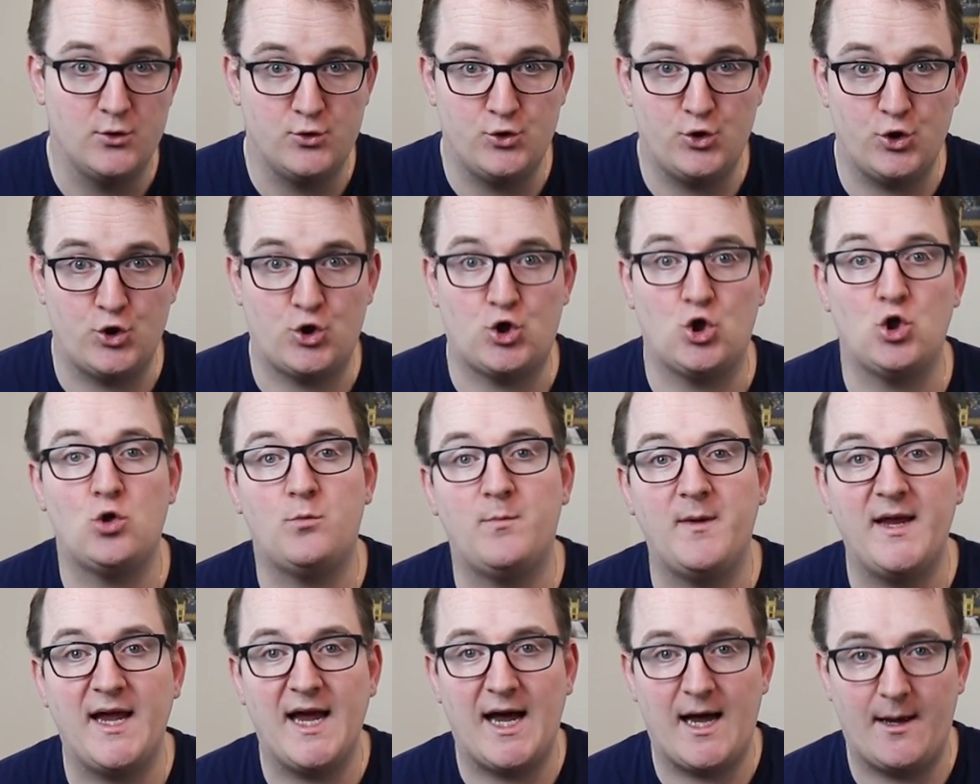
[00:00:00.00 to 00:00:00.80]
you should
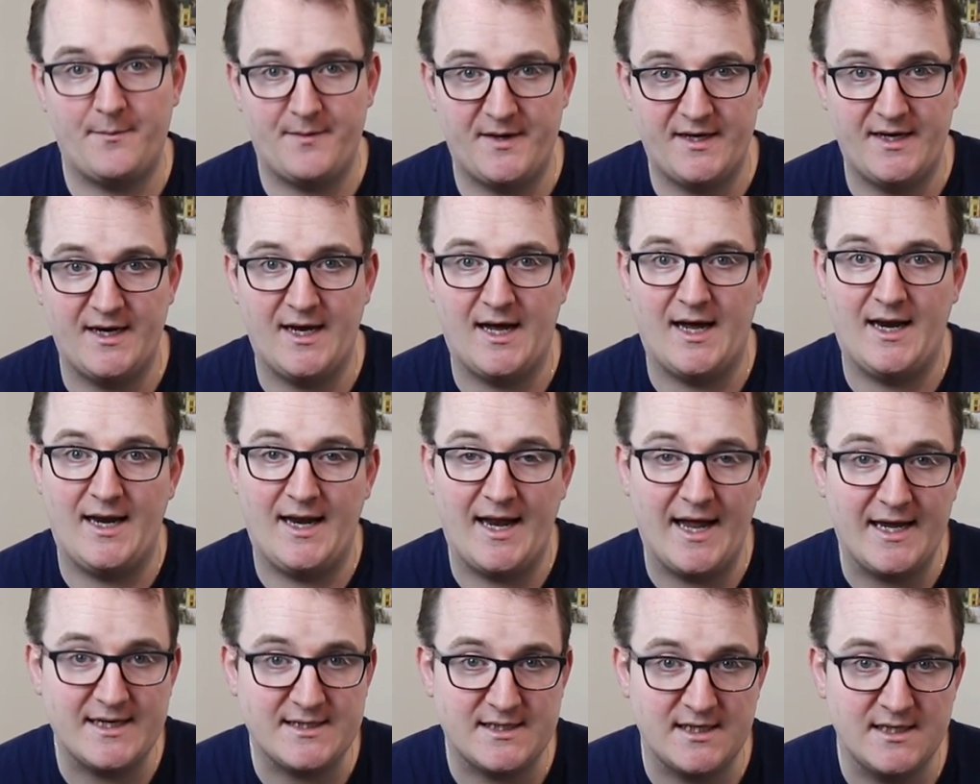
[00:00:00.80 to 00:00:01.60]
be having a
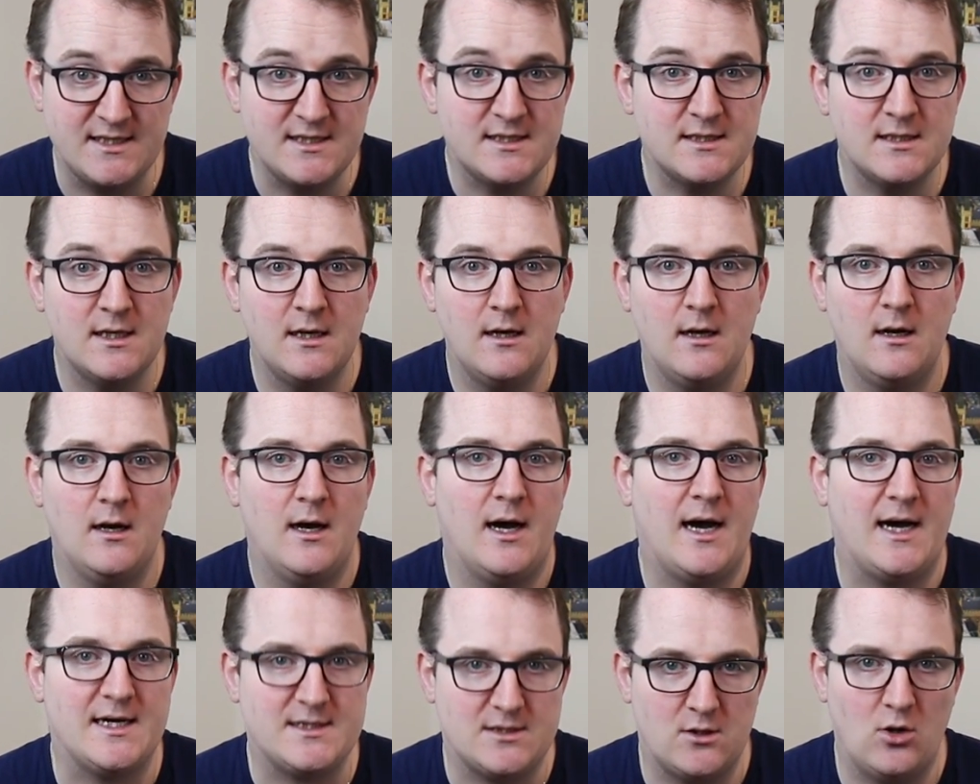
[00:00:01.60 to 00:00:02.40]
license
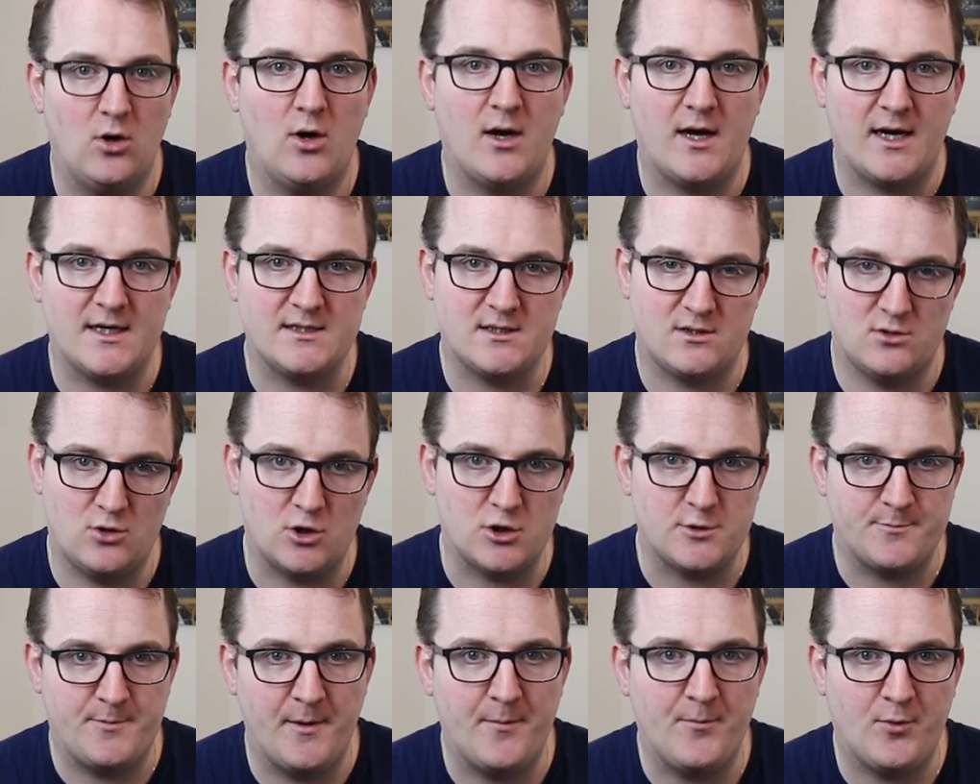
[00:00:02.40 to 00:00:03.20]
as long as
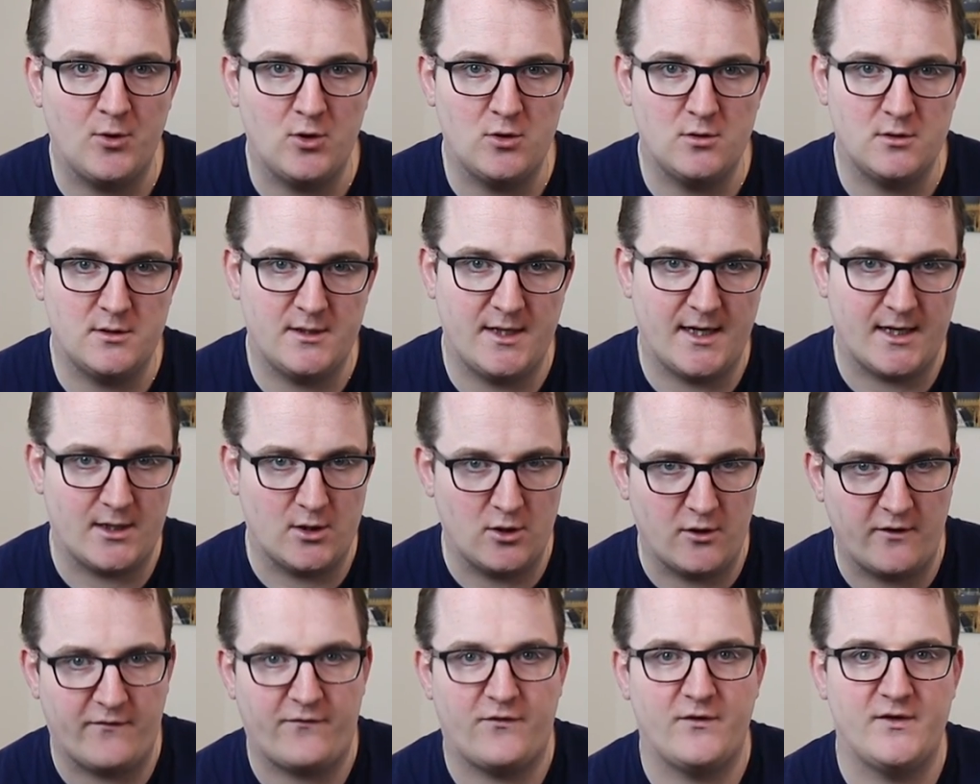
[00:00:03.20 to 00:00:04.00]
those people, they are
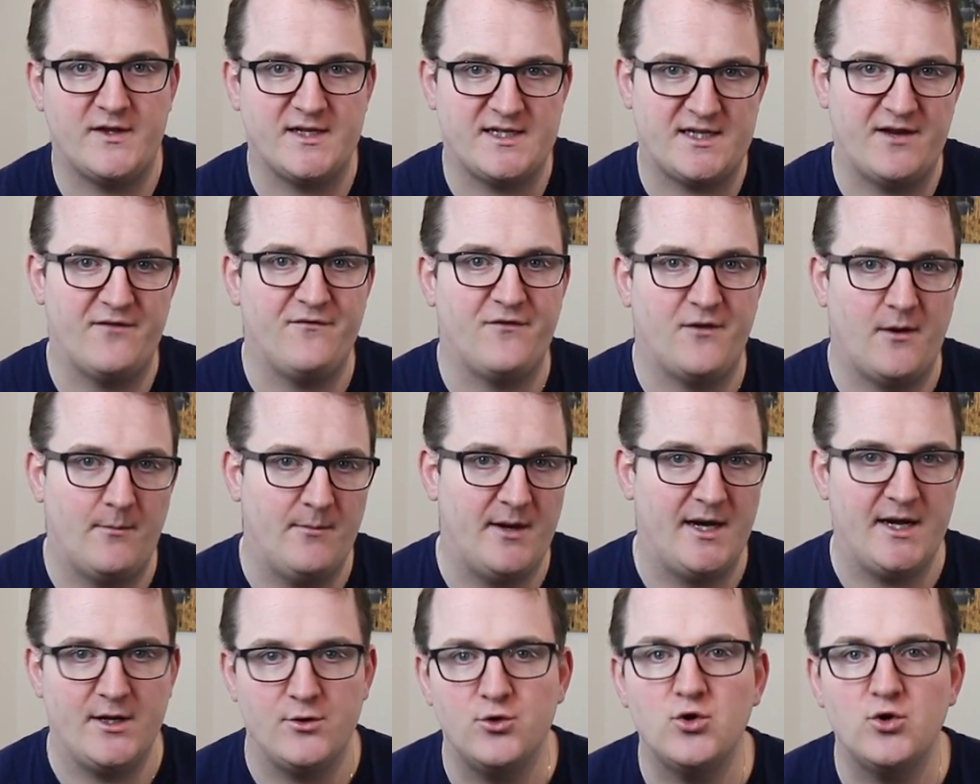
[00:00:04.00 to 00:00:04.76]
not from the same family.